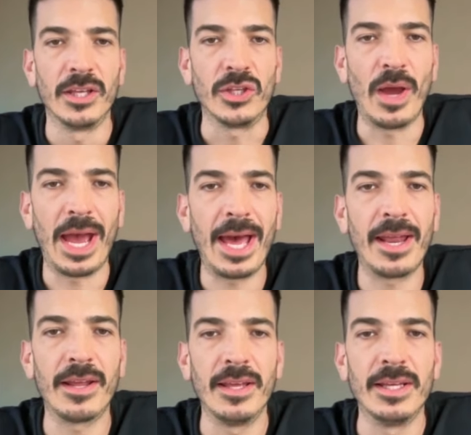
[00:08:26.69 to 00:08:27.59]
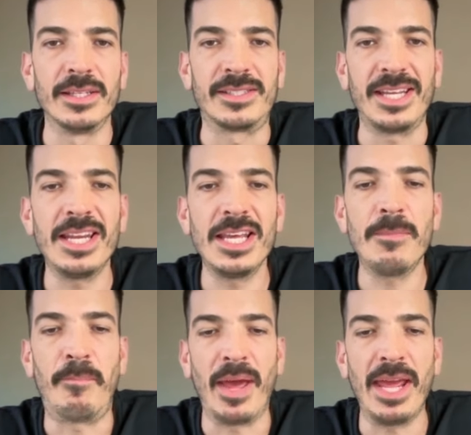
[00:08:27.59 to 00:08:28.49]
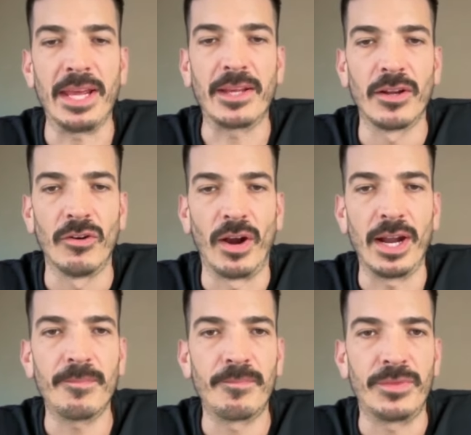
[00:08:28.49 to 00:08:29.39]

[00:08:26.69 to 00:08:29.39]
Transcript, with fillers: You had TD Bank, right?